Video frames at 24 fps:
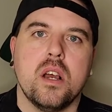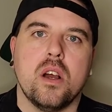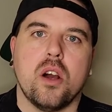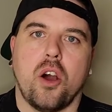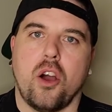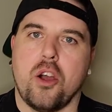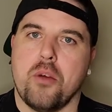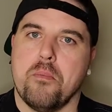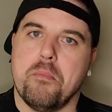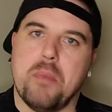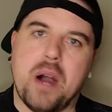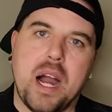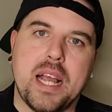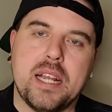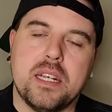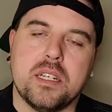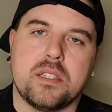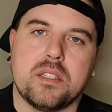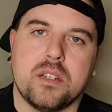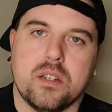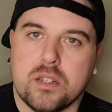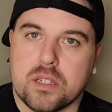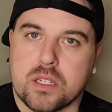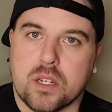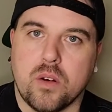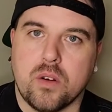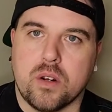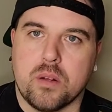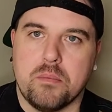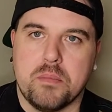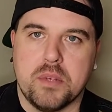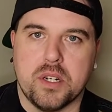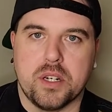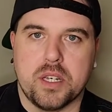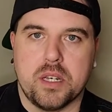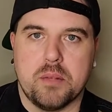our mind starts going a
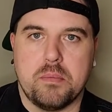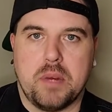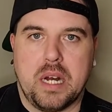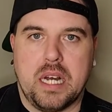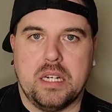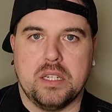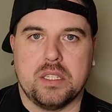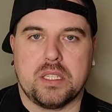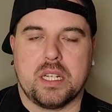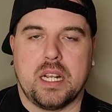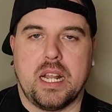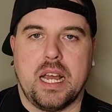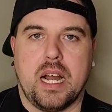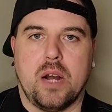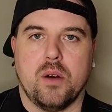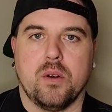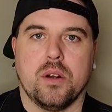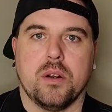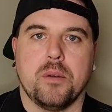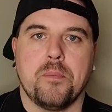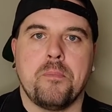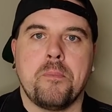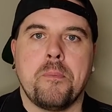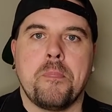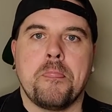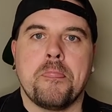million miles an hour.